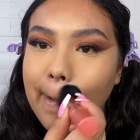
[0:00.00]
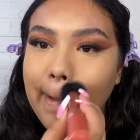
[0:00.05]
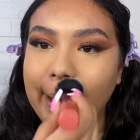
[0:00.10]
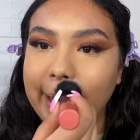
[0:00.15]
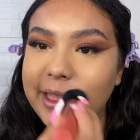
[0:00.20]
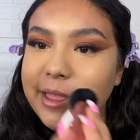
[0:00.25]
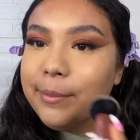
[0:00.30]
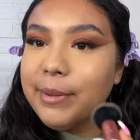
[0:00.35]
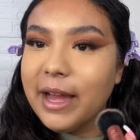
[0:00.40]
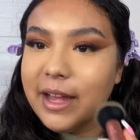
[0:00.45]

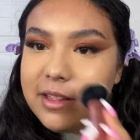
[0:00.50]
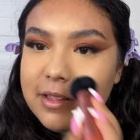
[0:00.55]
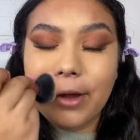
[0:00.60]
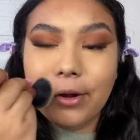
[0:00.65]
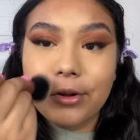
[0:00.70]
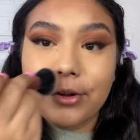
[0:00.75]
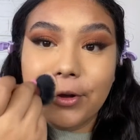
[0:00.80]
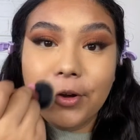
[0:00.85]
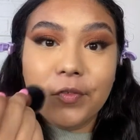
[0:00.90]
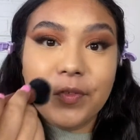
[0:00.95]
the past. I
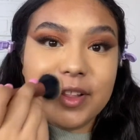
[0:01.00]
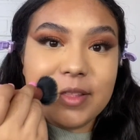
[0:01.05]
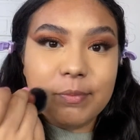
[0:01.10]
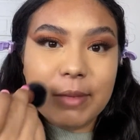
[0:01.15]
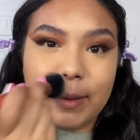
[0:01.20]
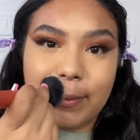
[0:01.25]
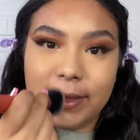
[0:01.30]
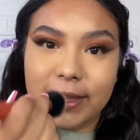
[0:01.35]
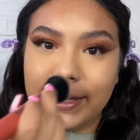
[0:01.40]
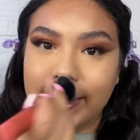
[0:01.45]
don't know if it's
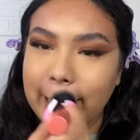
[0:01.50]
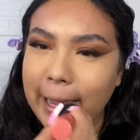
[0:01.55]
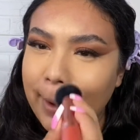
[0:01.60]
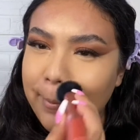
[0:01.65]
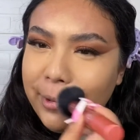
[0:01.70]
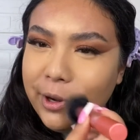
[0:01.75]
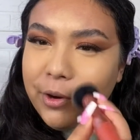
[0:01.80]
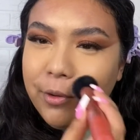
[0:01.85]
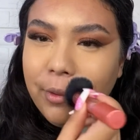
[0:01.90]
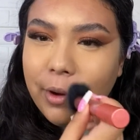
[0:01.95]
maybe the
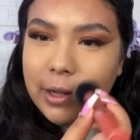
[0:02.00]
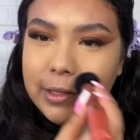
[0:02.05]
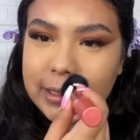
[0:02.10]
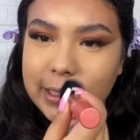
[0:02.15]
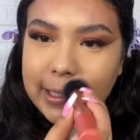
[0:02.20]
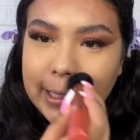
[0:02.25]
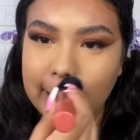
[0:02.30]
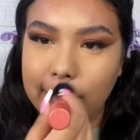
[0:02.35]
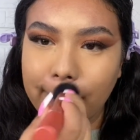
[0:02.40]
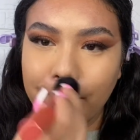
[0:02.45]
camera
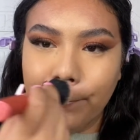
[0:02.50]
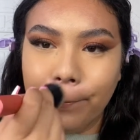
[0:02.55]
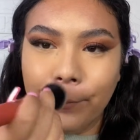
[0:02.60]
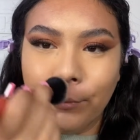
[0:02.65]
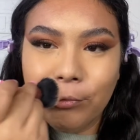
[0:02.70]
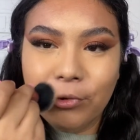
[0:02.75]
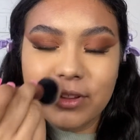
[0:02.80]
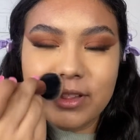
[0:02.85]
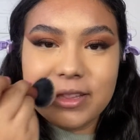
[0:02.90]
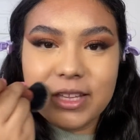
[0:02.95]
quality.
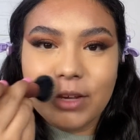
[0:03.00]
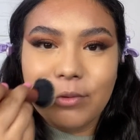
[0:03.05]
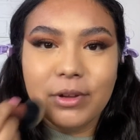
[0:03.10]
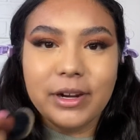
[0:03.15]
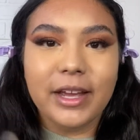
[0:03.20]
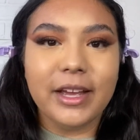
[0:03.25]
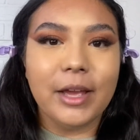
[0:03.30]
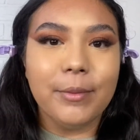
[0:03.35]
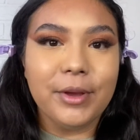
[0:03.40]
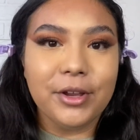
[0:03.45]
We'll see when
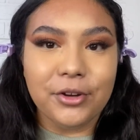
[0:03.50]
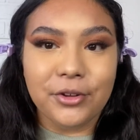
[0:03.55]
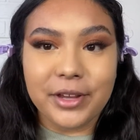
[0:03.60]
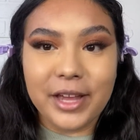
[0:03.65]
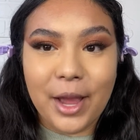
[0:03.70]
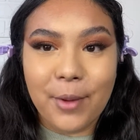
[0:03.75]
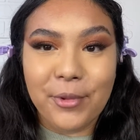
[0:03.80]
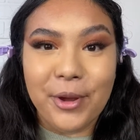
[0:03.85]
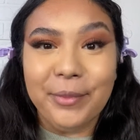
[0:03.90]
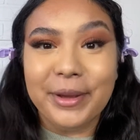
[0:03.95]
I get my new
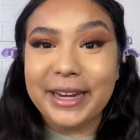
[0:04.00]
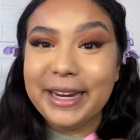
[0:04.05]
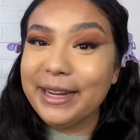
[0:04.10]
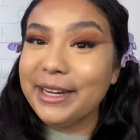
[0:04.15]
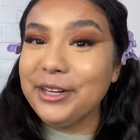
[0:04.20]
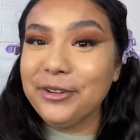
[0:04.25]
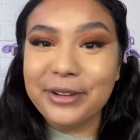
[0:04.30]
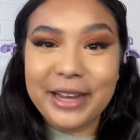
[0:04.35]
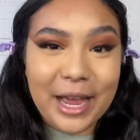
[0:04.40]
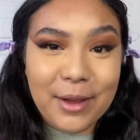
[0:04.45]
camera. I'm getting a
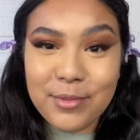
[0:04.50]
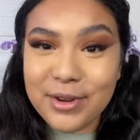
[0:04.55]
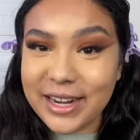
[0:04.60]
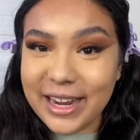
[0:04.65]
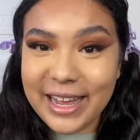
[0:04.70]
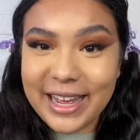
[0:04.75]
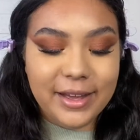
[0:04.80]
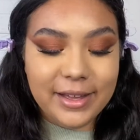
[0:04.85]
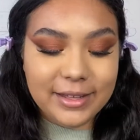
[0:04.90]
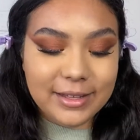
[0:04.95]
new camera,
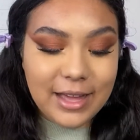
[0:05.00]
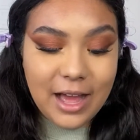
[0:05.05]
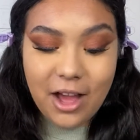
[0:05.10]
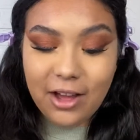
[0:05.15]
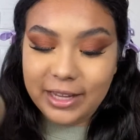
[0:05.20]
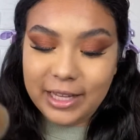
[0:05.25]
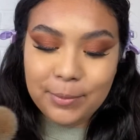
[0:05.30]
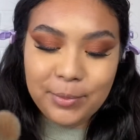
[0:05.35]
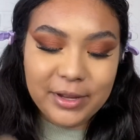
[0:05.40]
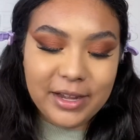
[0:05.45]
guys. But I'll
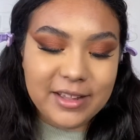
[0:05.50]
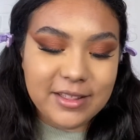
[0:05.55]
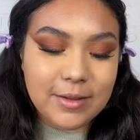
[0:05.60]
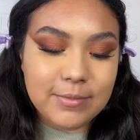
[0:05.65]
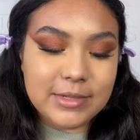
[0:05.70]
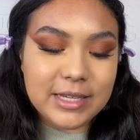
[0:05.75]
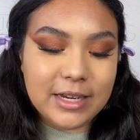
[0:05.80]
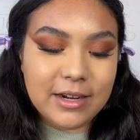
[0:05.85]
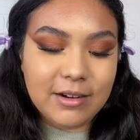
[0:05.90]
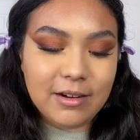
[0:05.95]
keep you guys
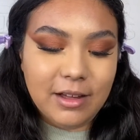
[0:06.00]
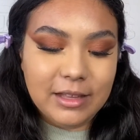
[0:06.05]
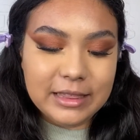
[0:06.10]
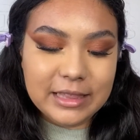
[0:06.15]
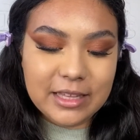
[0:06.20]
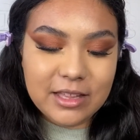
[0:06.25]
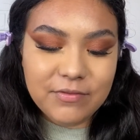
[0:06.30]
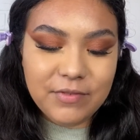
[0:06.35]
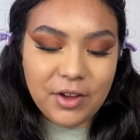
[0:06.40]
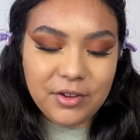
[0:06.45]
updated on
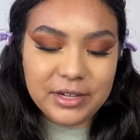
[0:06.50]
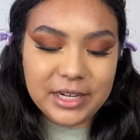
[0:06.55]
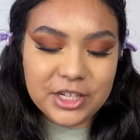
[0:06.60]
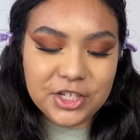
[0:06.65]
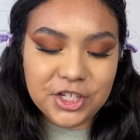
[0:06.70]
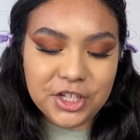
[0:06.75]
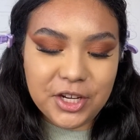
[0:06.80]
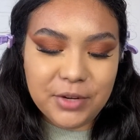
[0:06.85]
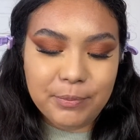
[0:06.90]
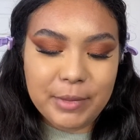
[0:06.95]
this
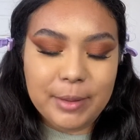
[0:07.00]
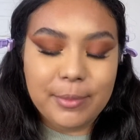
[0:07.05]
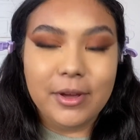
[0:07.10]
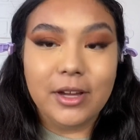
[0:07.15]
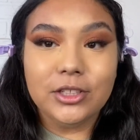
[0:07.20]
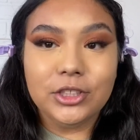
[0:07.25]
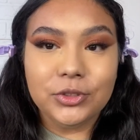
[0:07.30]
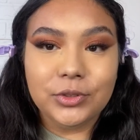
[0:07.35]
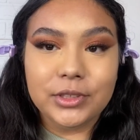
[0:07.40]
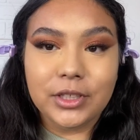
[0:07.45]
foundation. Maybe
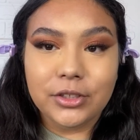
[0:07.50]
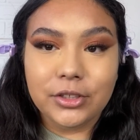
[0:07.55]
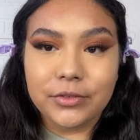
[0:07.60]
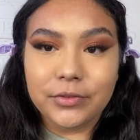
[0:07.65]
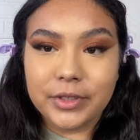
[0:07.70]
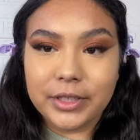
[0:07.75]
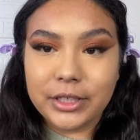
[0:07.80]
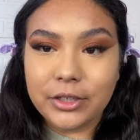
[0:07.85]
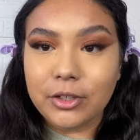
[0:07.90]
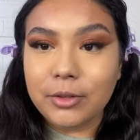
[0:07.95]
I'll do another
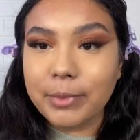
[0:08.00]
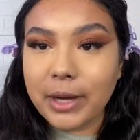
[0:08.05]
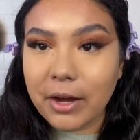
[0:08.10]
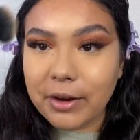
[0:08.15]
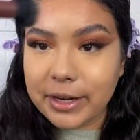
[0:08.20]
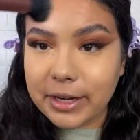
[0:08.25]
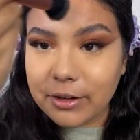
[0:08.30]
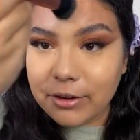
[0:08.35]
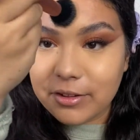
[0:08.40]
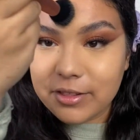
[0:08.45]
video
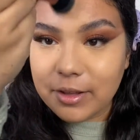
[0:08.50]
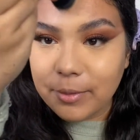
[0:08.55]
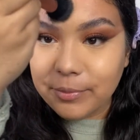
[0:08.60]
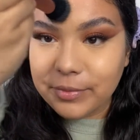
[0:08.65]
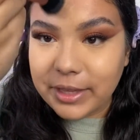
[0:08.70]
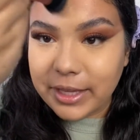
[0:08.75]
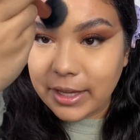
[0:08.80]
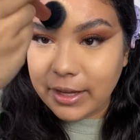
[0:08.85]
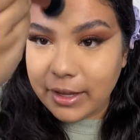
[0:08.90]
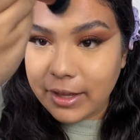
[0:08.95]
about it or
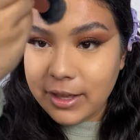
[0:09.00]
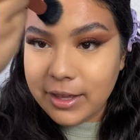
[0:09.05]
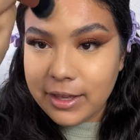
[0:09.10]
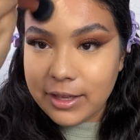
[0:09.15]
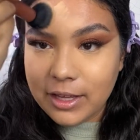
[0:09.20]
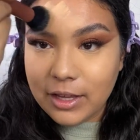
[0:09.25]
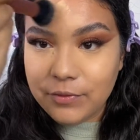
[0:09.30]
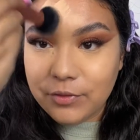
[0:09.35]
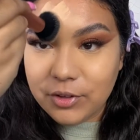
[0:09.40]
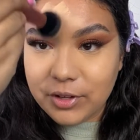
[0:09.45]
something
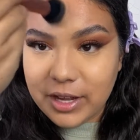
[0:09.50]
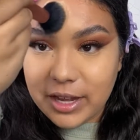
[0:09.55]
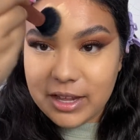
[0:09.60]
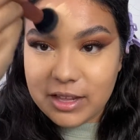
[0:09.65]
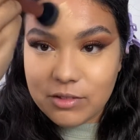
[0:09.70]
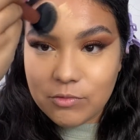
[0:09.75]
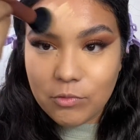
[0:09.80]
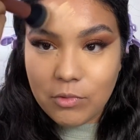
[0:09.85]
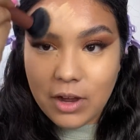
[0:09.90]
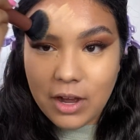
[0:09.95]
if you
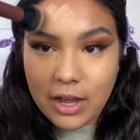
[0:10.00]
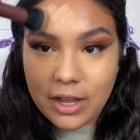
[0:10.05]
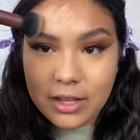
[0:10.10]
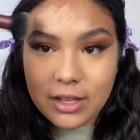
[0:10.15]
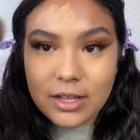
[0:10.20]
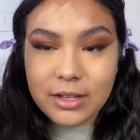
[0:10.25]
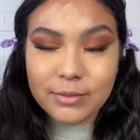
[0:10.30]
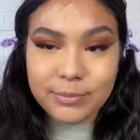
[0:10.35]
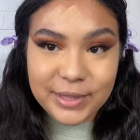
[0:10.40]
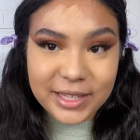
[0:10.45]
guys want,
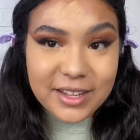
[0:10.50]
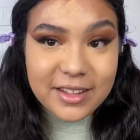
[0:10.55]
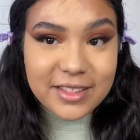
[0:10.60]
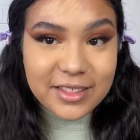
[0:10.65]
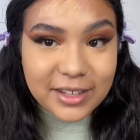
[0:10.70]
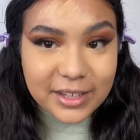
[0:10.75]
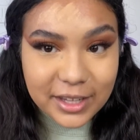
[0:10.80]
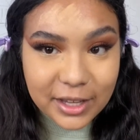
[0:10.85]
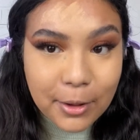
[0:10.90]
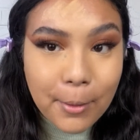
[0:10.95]
because
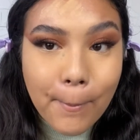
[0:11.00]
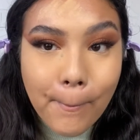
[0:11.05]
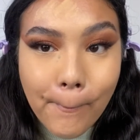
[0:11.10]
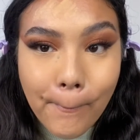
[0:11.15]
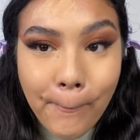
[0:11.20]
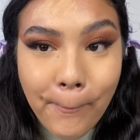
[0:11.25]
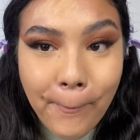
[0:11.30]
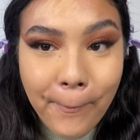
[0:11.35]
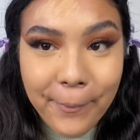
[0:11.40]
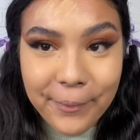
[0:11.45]
look it
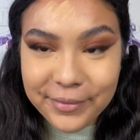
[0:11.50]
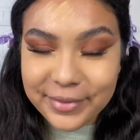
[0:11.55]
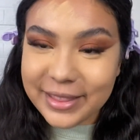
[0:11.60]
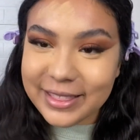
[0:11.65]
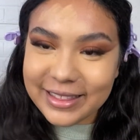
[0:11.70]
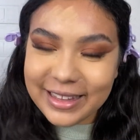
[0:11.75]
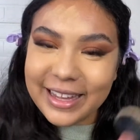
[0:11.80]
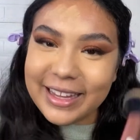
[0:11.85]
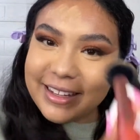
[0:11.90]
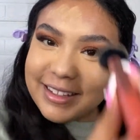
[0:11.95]

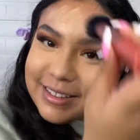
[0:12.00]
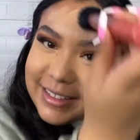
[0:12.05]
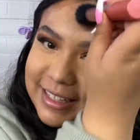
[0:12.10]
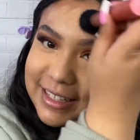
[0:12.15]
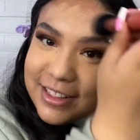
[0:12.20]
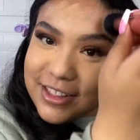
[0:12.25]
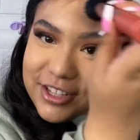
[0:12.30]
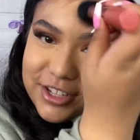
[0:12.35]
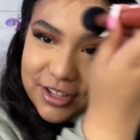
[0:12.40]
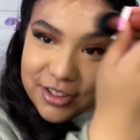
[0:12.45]
like,
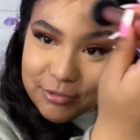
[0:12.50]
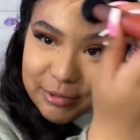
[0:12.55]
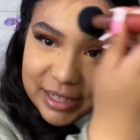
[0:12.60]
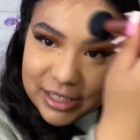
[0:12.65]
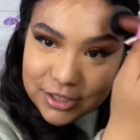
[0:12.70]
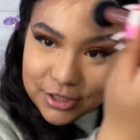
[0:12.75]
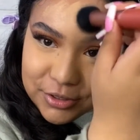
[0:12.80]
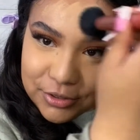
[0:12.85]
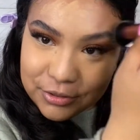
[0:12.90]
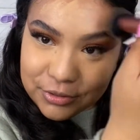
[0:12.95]
it's just way
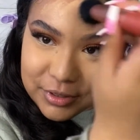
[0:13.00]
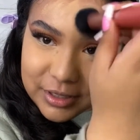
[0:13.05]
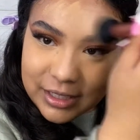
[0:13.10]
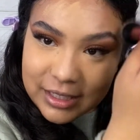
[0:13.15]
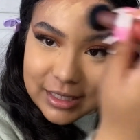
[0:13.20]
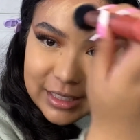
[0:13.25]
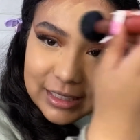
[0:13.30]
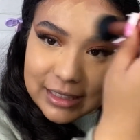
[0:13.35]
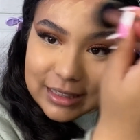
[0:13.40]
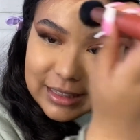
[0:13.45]
too
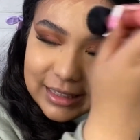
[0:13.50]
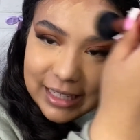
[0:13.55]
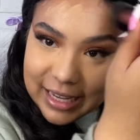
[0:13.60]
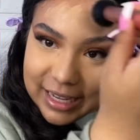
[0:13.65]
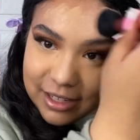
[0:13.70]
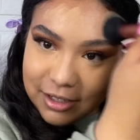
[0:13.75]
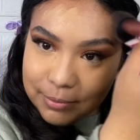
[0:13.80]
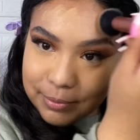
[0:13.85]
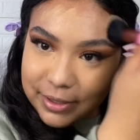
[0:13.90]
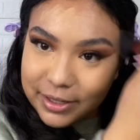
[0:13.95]

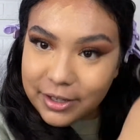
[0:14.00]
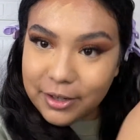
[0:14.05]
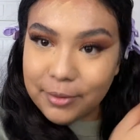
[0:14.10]
light up here.